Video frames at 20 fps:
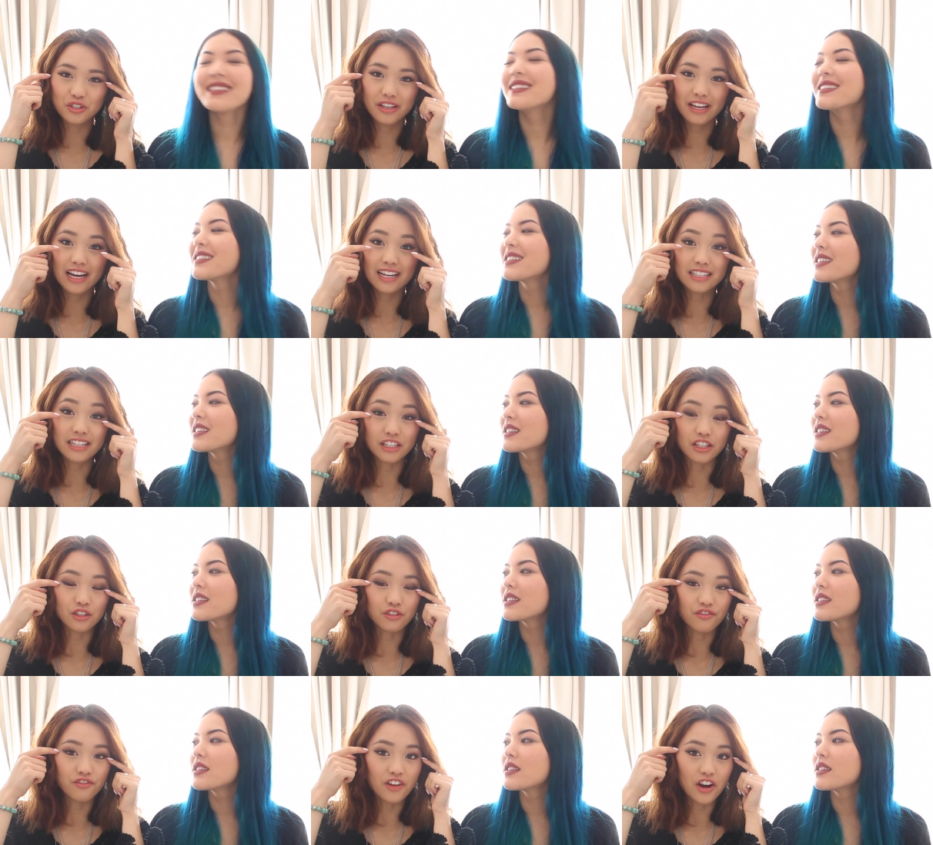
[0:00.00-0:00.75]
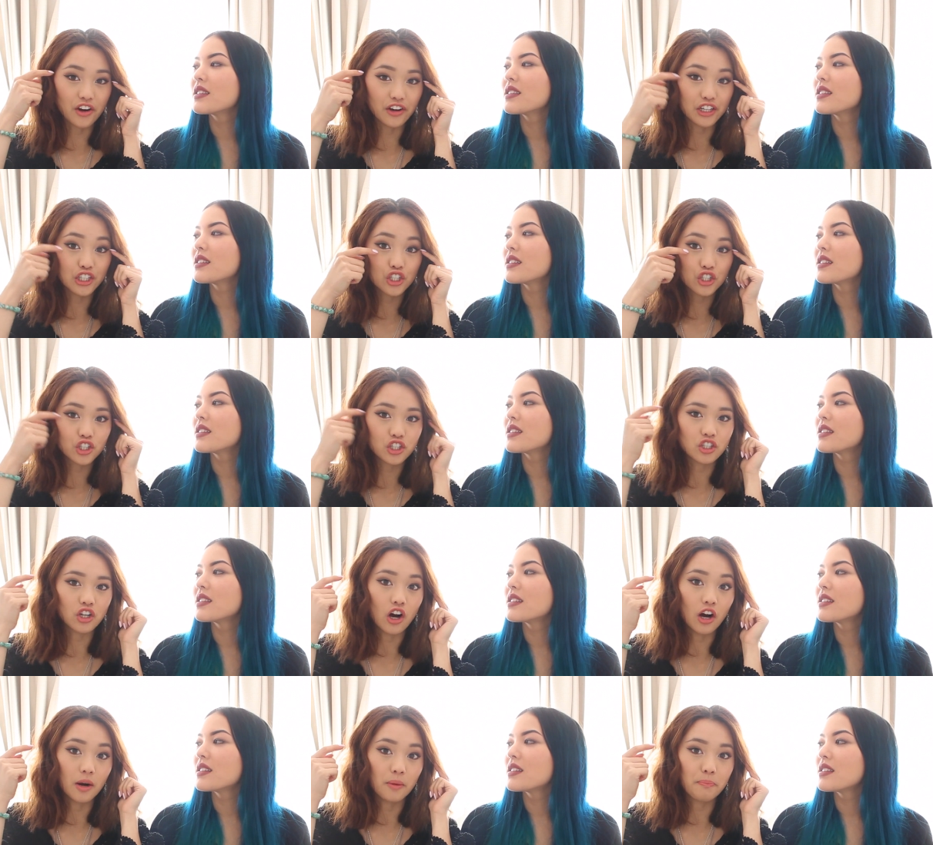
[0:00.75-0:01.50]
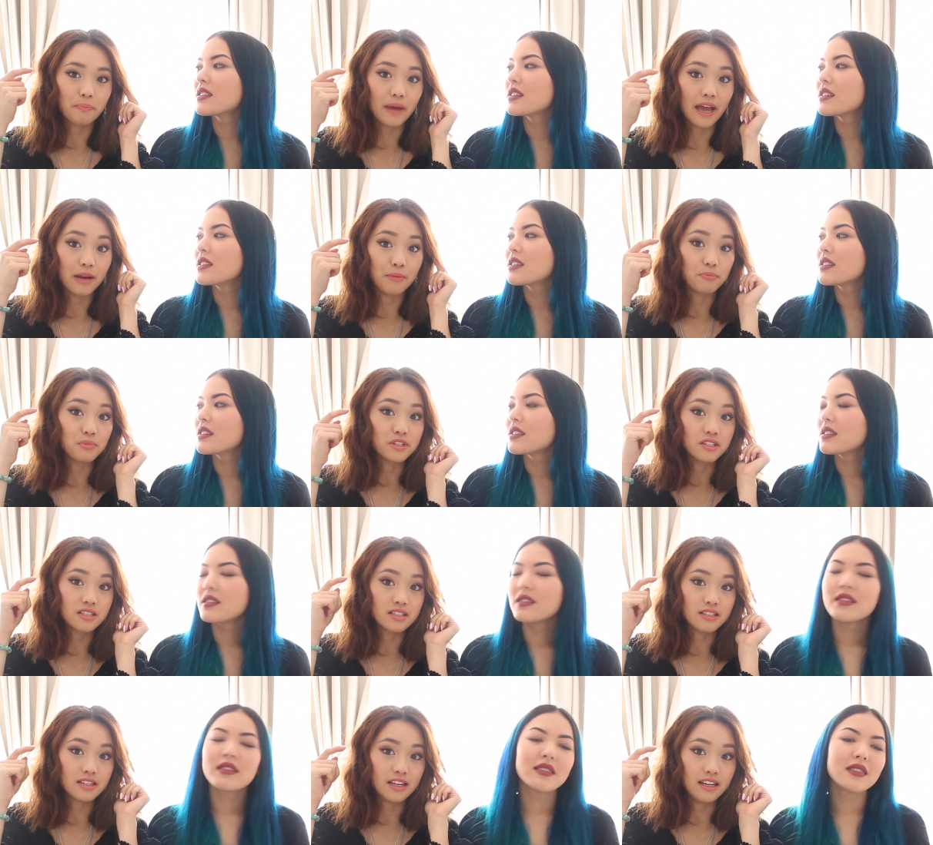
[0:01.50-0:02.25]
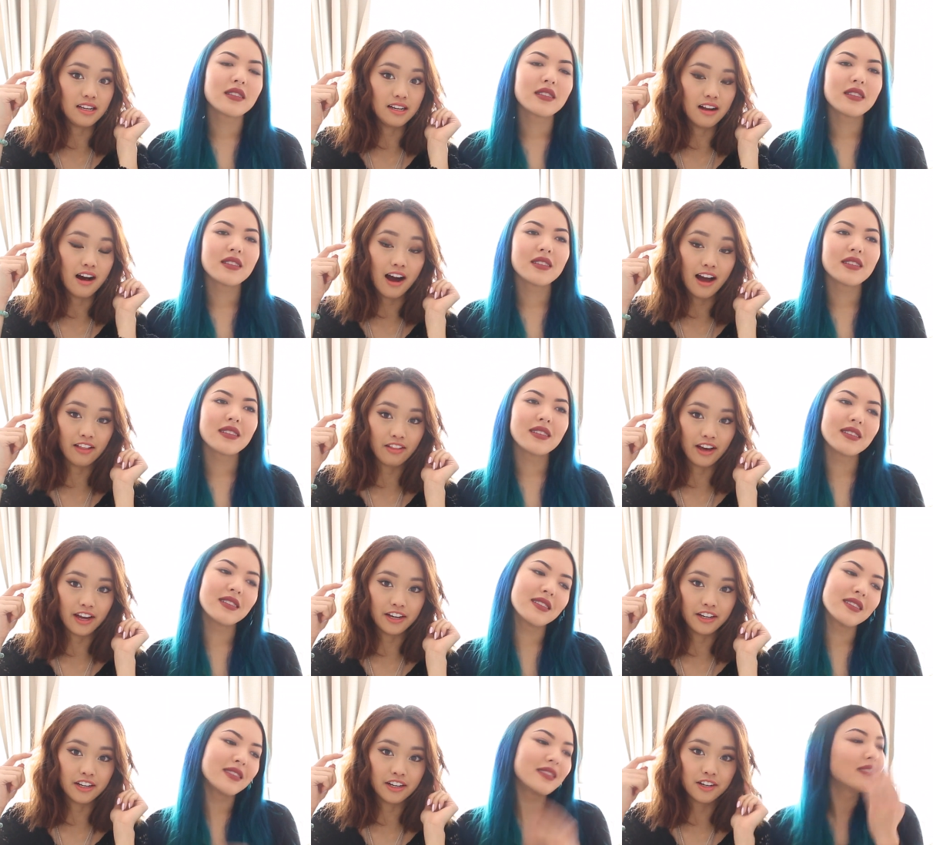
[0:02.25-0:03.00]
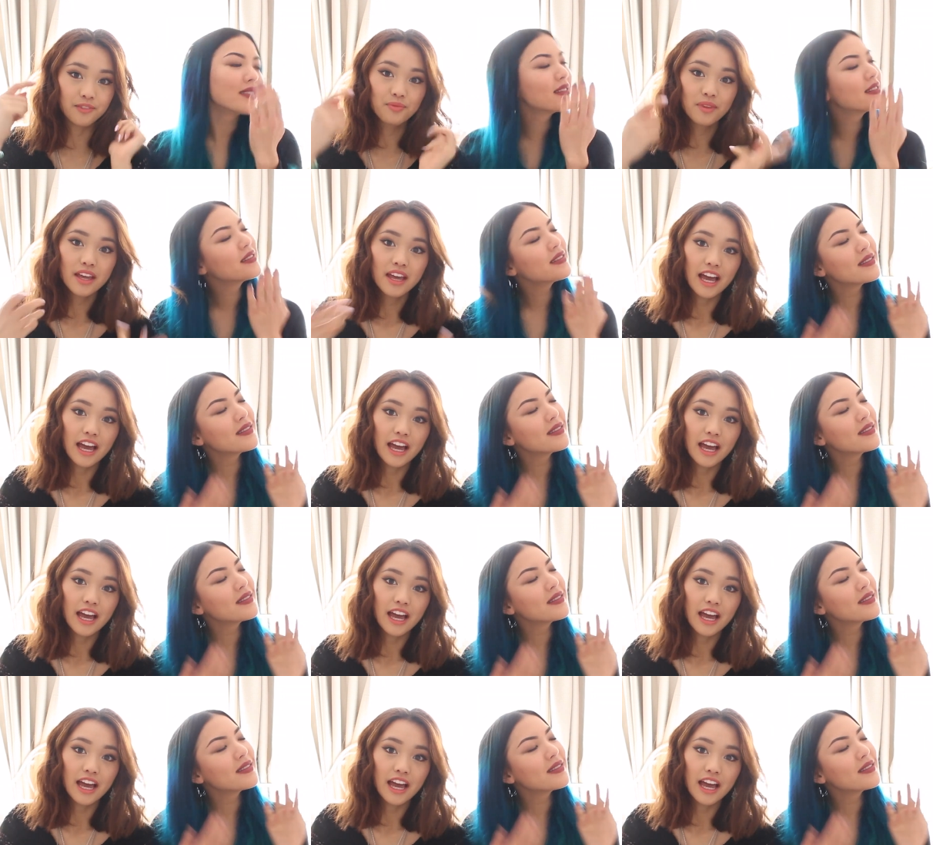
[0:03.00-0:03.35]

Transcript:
Speaker 1: usually has like this very sharp and pristine eyeliner.